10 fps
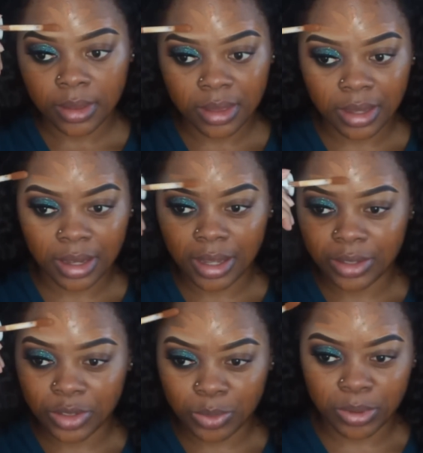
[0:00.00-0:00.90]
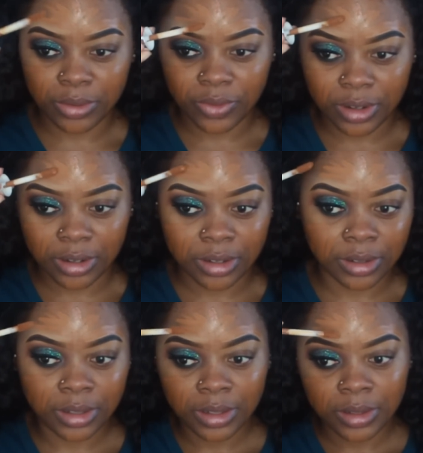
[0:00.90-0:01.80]
like, I just
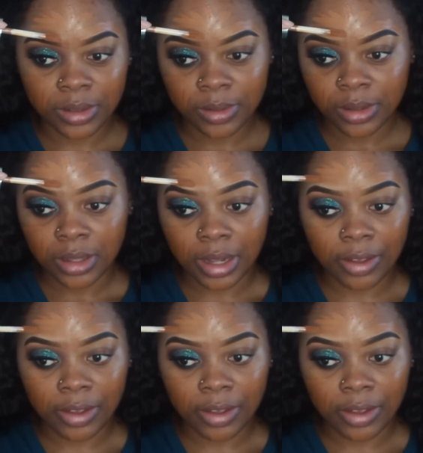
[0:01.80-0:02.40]
prefer, like,